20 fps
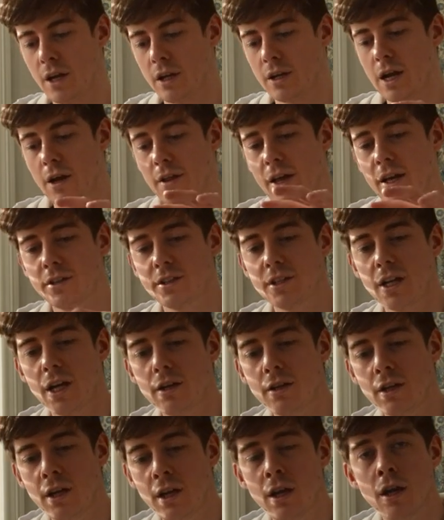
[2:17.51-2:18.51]
Now, that
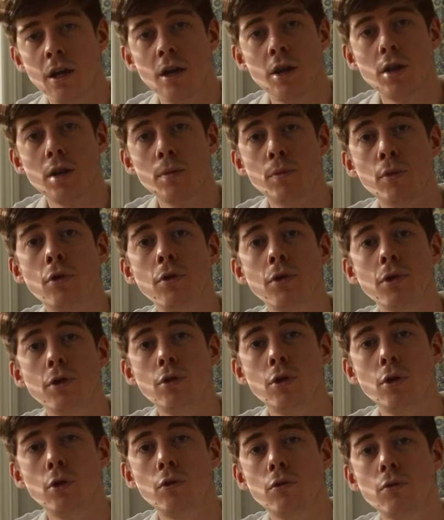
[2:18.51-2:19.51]
said, the more you
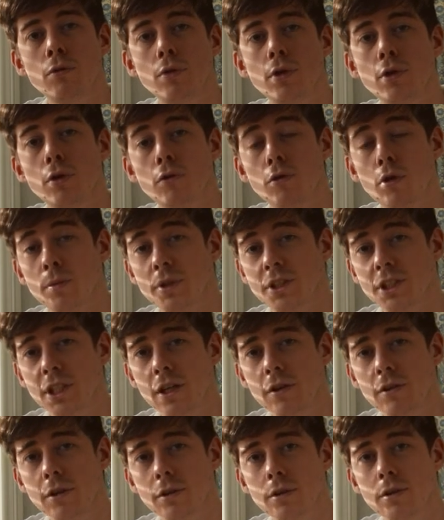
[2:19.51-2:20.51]
know your raw
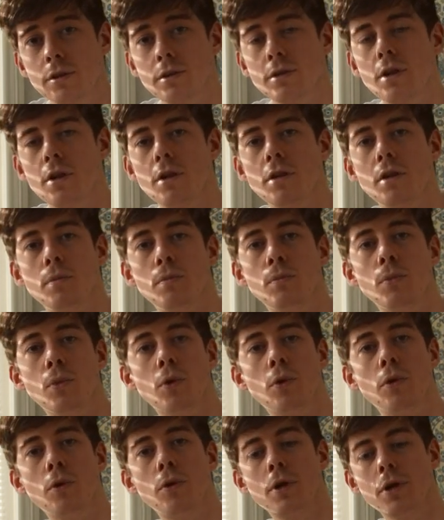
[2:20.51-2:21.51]
materials, the
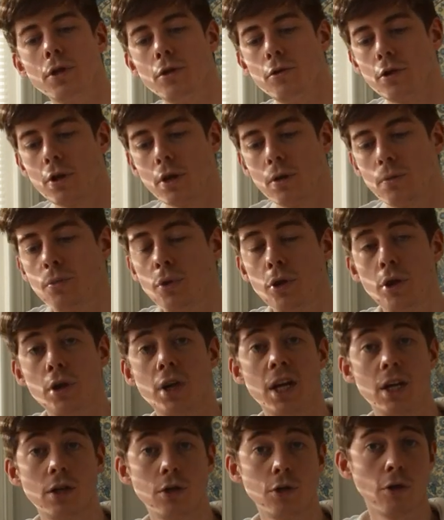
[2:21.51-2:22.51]
more you can put
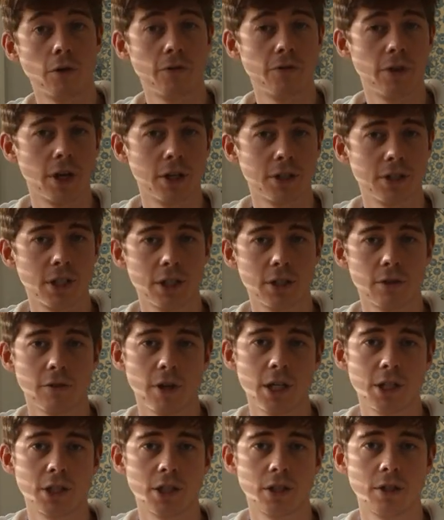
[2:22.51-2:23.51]
in your first
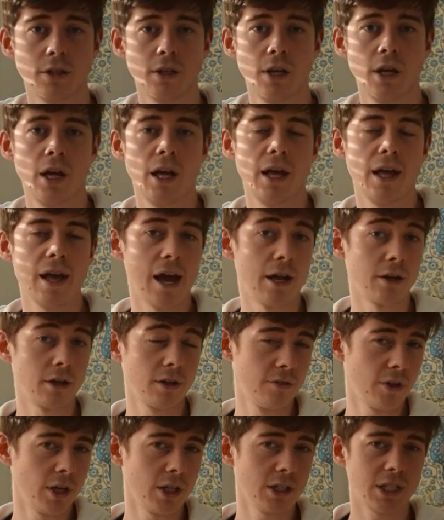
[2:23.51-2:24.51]
iteration. And
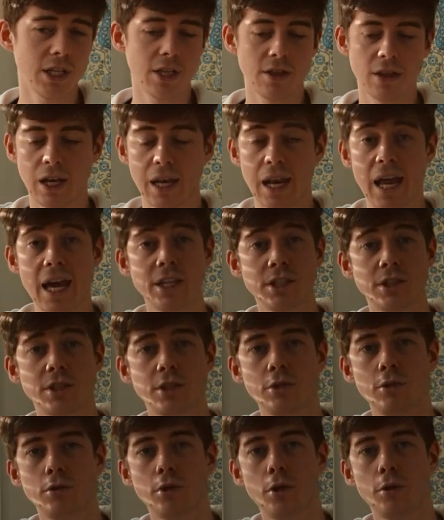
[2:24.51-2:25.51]
conversely, the less
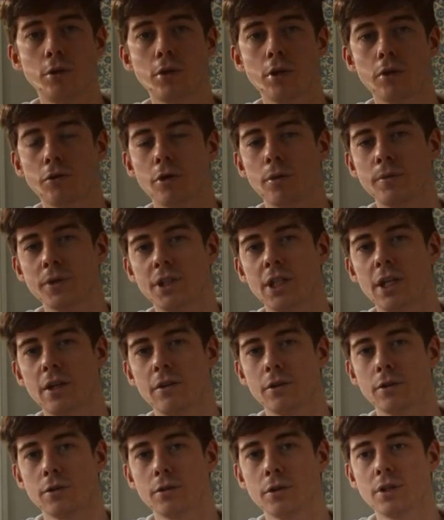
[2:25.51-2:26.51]
you know your raw
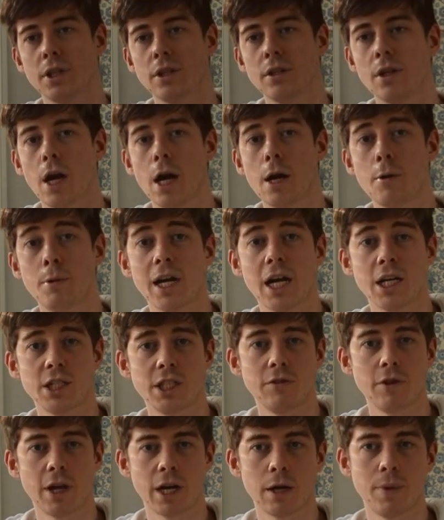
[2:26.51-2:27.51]
materials, I would
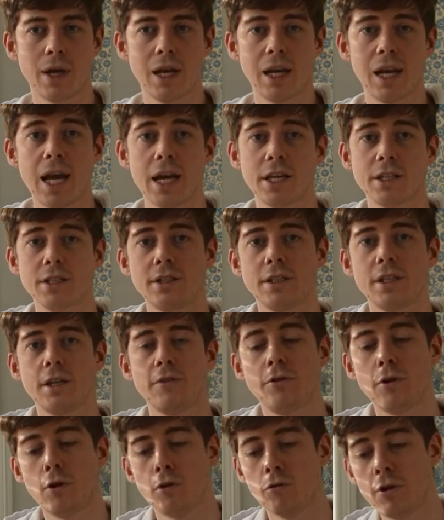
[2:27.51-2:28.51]
actually recommend less.
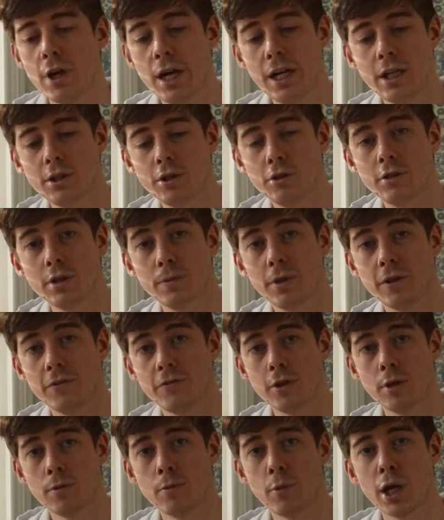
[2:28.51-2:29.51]
If you're really new to
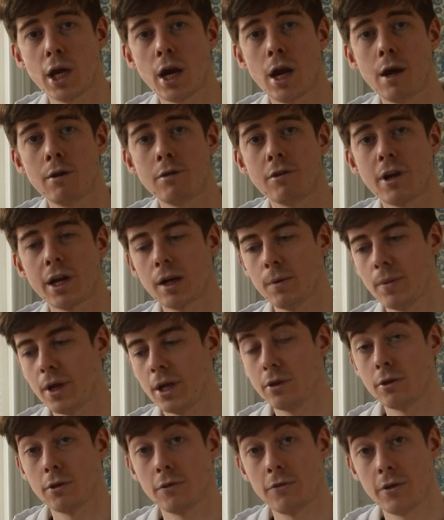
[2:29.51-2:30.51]
perfumery, I would
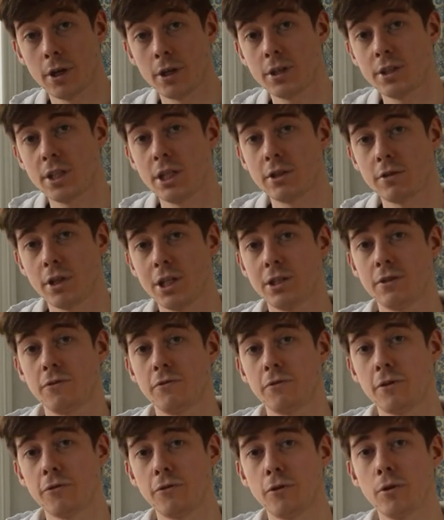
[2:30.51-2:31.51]
recommend your first iteration
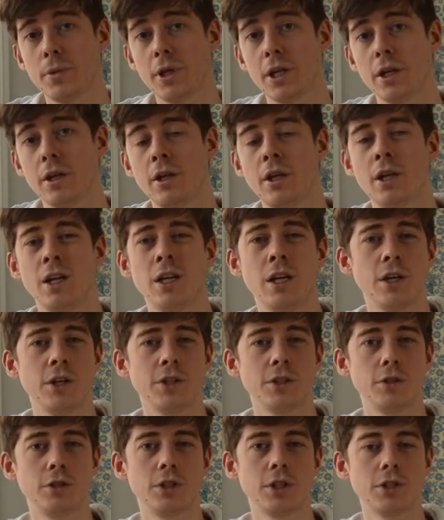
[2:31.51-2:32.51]
for a formula,
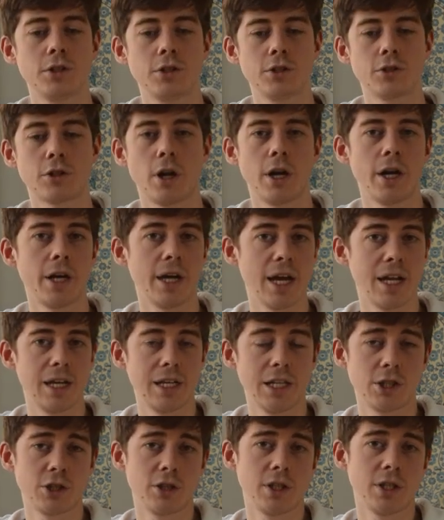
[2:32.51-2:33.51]
you just try
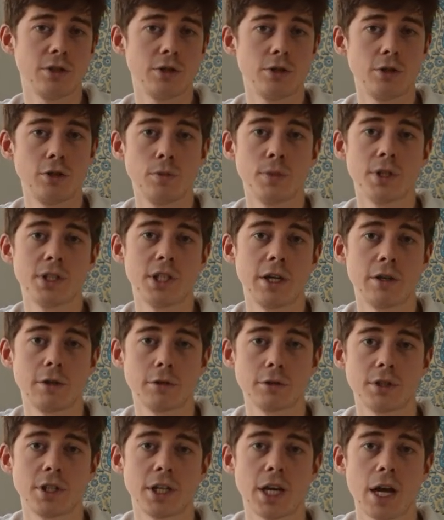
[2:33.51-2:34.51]
literally two
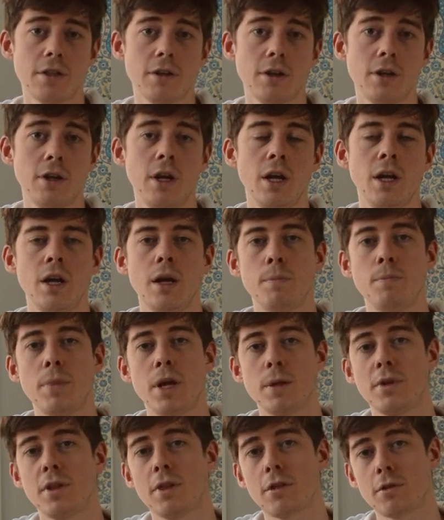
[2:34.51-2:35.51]
materials together,
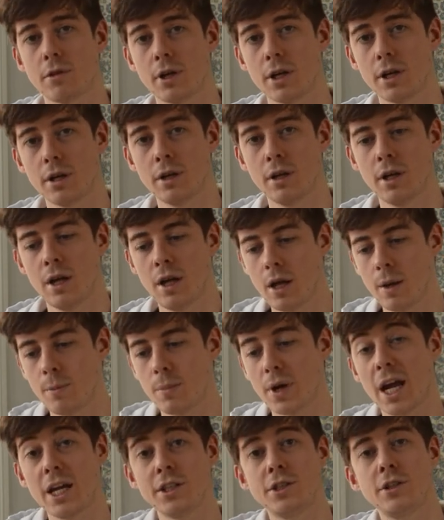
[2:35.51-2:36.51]
maybe three.
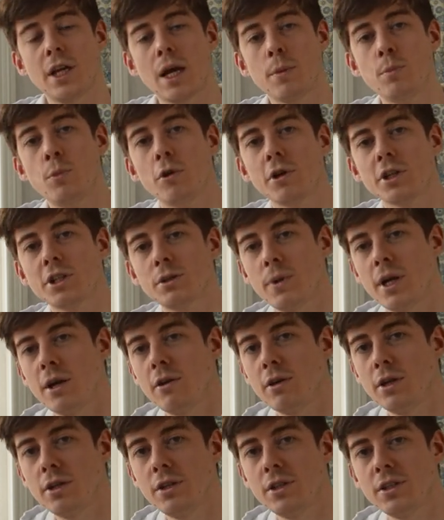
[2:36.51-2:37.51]
But as you get more
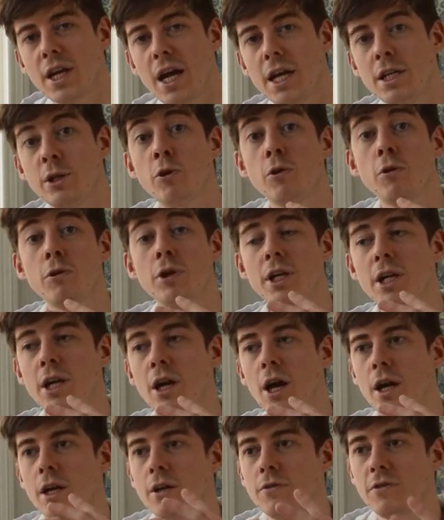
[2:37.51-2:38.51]
experience and you already
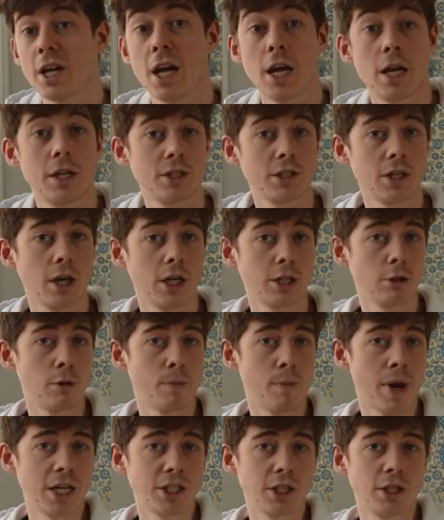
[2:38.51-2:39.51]
kind of can start to
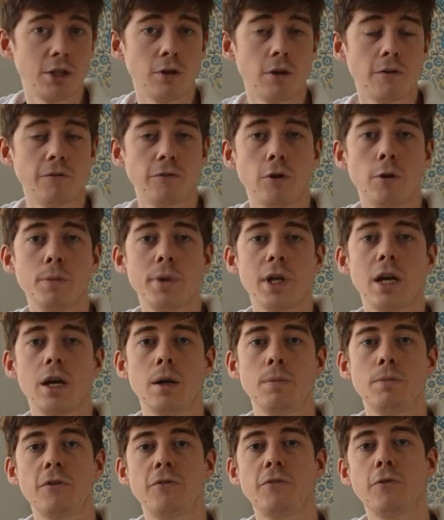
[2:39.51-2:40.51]
imagine your
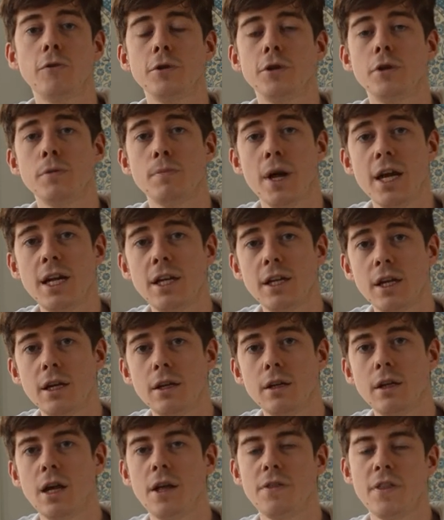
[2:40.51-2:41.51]
formula before you make
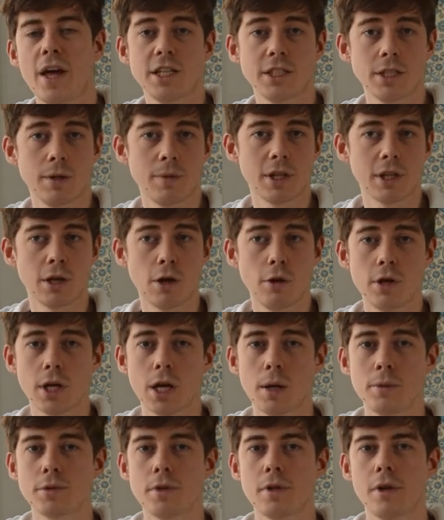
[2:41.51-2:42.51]
it, and that's something that only
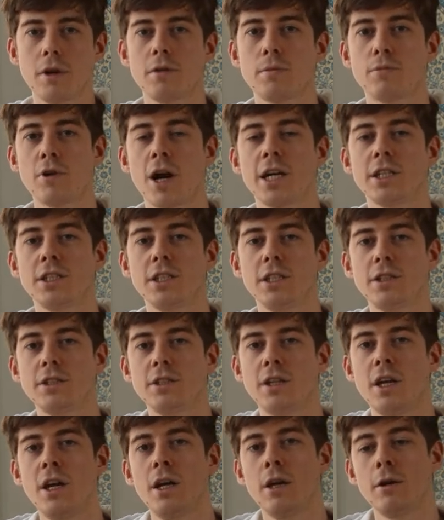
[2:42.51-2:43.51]
comes with a lot of
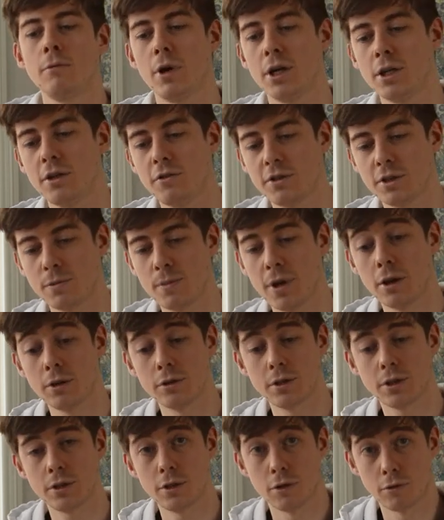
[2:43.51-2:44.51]
practice when you've
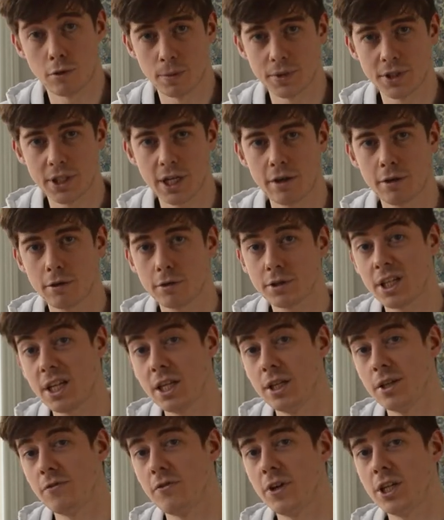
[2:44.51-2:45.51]
smelled your raw materials
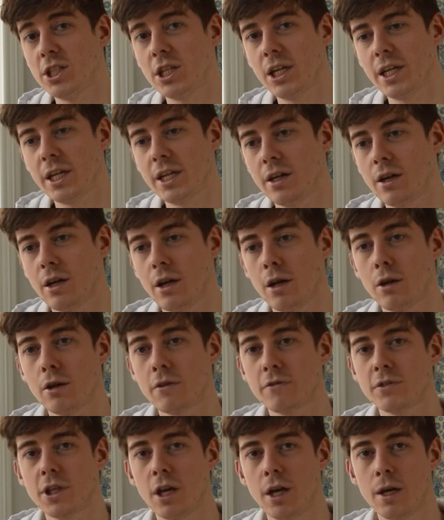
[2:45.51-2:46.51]
individually a lot
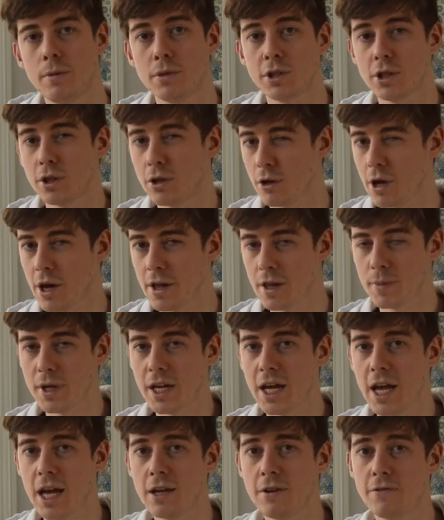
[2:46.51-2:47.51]
of times, so you know how they
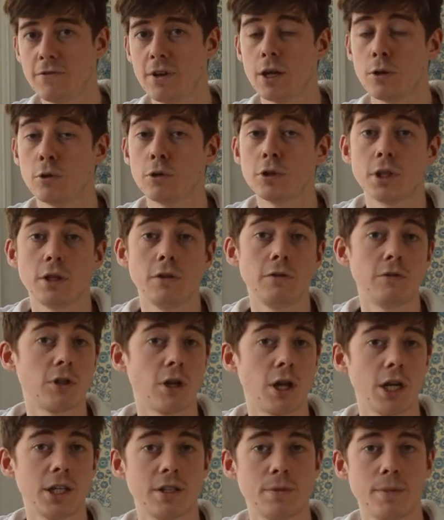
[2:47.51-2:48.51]
behave, and also you've
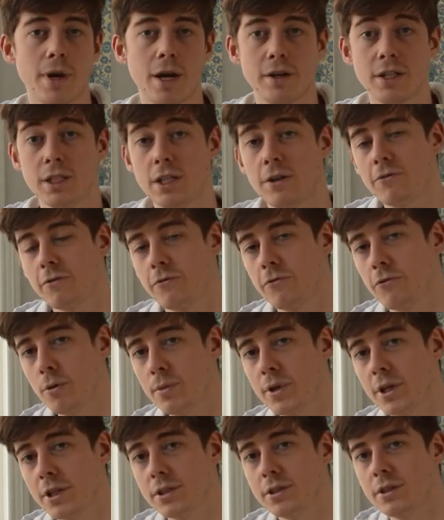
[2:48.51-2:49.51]
tried them out in different
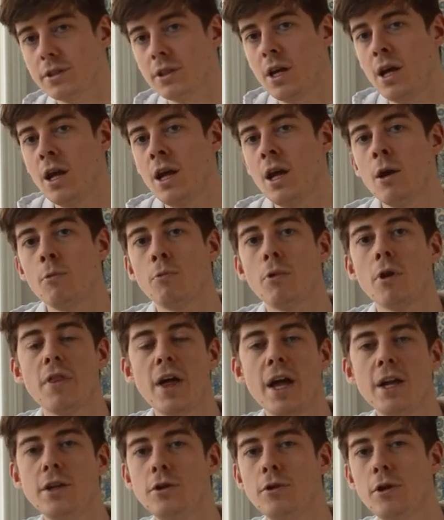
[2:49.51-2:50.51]
formulas, well,
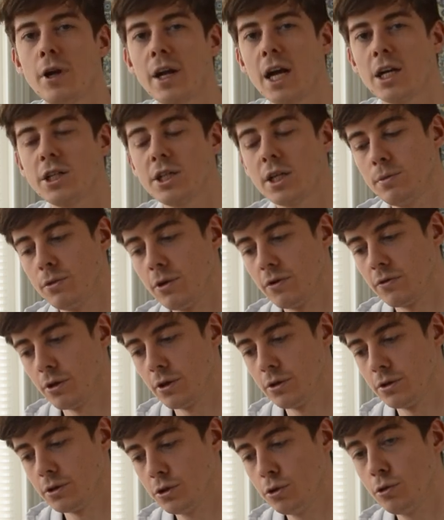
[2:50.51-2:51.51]
then you can actually move
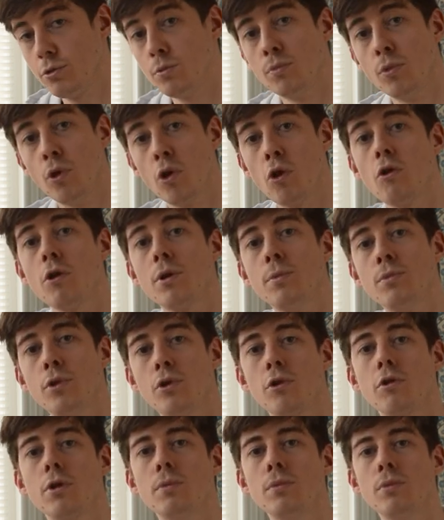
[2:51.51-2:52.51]
on to more and
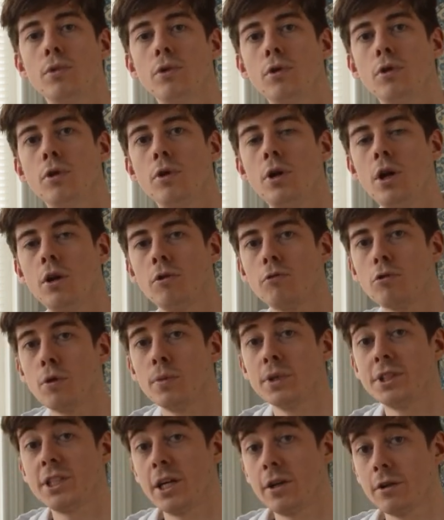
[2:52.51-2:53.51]
more and more raw
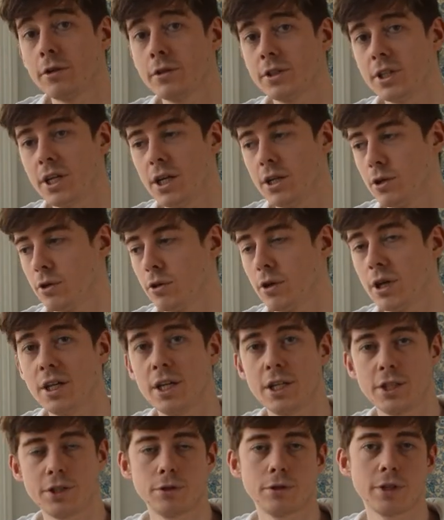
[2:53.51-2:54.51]
materials in your
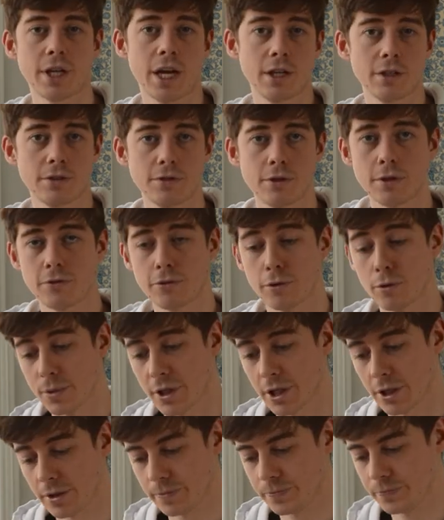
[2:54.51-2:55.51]
initial guess for the
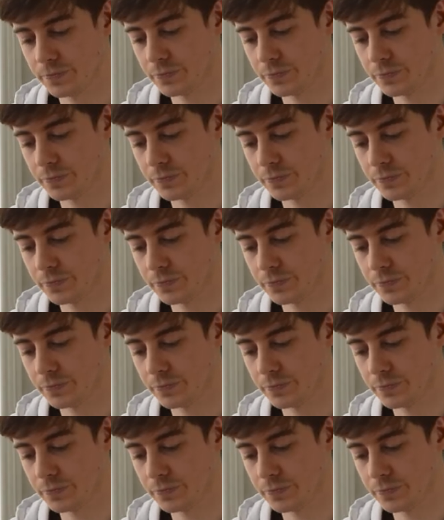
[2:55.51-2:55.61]
formula.